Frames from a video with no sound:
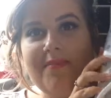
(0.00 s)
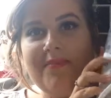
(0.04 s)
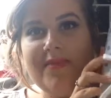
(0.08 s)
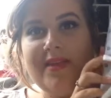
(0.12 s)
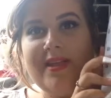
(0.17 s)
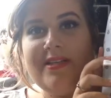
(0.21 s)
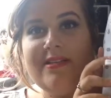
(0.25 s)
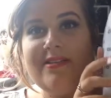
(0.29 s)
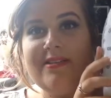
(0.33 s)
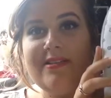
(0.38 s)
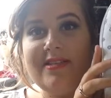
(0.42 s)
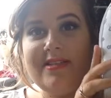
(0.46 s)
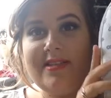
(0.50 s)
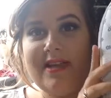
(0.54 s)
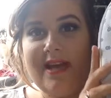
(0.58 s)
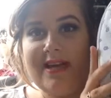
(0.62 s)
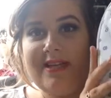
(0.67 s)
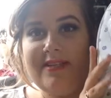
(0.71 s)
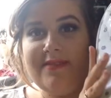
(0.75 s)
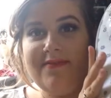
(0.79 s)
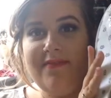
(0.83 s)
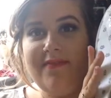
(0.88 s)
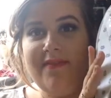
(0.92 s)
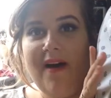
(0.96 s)
These are
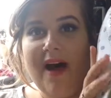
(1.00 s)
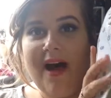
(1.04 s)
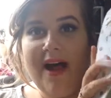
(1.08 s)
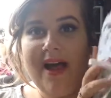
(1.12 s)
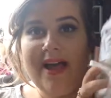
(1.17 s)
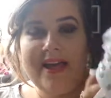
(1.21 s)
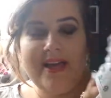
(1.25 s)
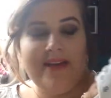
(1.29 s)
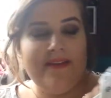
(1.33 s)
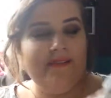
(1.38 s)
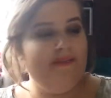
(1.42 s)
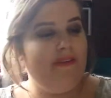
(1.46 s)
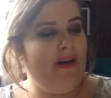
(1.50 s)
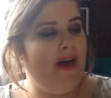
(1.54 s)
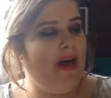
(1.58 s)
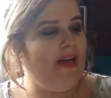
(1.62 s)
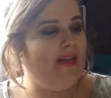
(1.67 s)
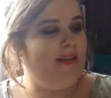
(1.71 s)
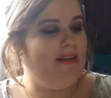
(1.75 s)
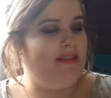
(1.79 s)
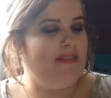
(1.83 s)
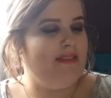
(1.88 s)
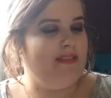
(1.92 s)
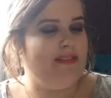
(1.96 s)
size 5
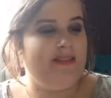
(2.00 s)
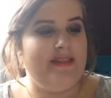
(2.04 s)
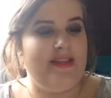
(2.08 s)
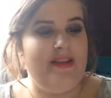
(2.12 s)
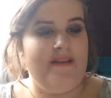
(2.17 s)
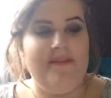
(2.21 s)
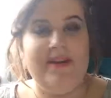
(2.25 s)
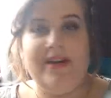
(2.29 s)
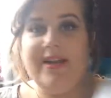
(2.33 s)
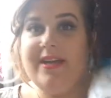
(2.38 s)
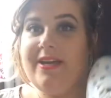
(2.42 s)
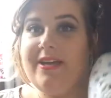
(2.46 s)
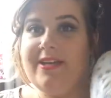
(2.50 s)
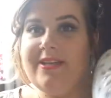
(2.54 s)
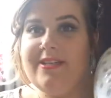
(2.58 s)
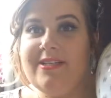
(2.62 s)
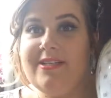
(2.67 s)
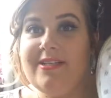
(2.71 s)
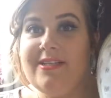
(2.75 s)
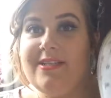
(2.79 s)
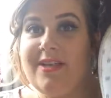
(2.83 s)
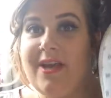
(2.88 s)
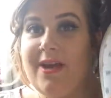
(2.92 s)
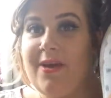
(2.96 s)
and they're really good,
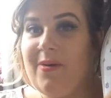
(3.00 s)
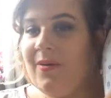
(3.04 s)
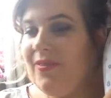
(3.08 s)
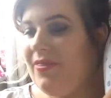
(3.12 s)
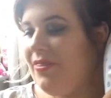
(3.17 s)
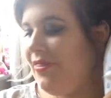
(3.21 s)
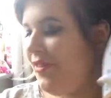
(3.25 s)
so I got